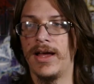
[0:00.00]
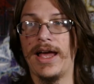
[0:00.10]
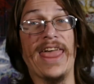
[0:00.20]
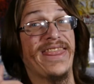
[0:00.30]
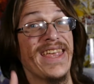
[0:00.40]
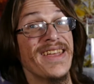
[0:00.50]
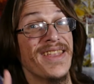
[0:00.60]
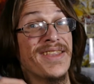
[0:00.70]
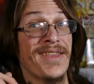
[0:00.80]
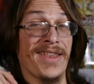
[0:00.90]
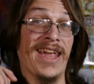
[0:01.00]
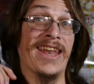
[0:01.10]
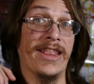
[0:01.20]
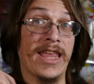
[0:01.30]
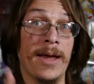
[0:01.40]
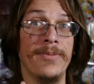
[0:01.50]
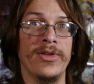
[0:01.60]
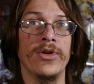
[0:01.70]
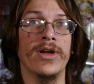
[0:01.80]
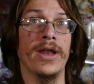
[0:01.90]
I think this is an attempt
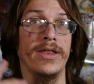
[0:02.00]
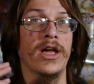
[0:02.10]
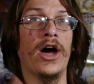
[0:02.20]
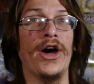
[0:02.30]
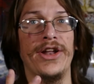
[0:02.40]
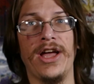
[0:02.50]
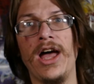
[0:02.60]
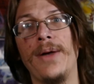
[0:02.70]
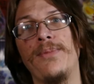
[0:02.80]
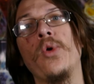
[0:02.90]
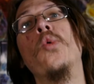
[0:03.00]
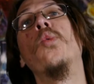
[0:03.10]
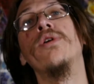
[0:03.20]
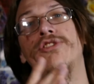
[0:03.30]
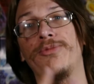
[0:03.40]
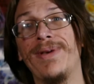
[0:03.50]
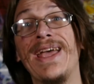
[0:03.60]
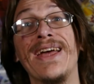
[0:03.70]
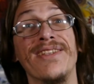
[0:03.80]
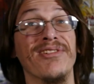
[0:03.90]
to get us caught up with
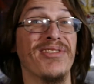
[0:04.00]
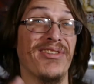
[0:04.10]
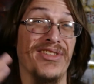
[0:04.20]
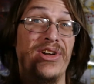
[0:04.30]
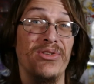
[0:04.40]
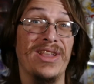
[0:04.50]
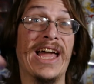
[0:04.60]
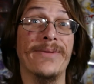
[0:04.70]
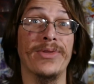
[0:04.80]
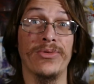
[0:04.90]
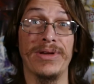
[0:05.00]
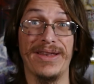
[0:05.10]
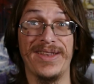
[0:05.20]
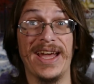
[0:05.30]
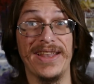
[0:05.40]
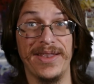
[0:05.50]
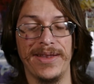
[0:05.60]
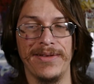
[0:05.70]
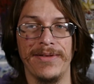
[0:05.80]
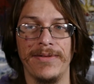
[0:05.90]
Japan so there's no lag between sets.
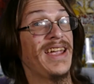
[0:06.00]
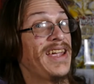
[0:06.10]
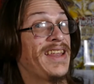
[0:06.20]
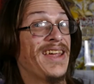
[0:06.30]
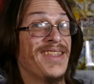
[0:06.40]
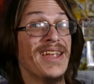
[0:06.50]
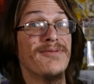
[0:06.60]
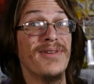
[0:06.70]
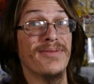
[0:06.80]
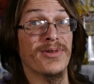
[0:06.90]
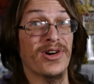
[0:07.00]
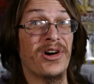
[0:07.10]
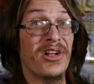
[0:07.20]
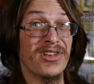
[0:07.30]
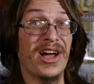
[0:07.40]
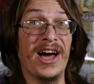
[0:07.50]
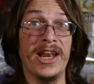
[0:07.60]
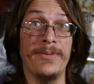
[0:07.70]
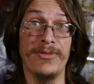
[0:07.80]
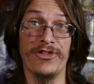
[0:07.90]
And I think once we're all caught
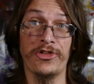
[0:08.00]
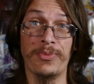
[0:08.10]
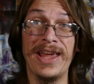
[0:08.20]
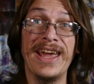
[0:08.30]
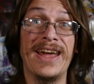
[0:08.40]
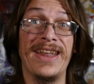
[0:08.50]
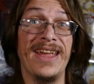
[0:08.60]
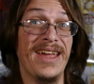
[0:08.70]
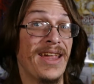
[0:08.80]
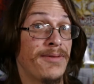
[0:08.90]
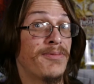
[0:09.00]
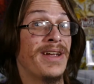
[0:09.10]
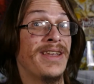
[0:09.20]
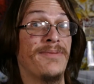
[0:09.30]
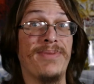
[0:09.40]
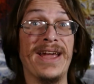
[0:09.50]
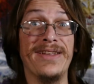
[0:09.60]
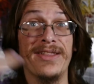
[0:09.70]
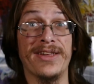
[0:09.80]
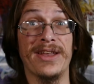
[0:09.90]
up with Japan is when
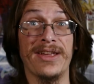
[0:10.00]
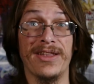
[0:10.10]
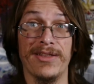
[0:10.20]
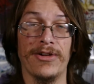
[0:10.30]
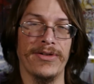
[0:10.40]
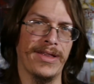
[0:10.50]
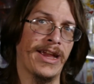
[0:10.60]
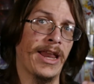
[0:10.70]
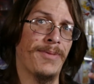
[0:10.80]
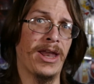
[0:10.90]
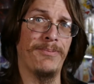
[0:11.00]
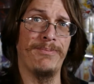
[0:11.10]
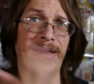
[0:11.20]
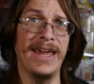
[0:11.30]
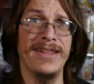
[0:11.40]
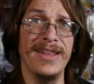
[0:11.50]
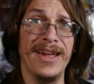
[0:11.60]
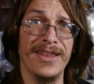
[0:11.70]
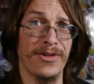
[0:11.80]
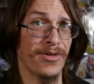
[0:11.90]
Bandai is going to start thinking about a ban
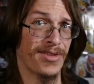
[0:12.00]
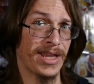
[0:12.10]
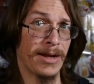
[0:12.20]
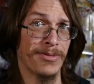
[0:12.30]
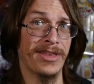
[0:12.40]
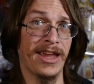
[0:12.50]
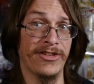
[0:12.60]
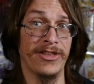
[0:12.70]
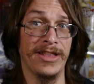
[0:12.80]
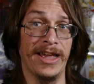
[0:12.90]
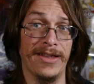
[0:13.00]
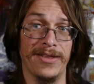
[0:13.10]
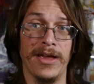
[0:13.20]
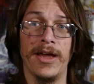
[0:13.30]
list or a set rotation list,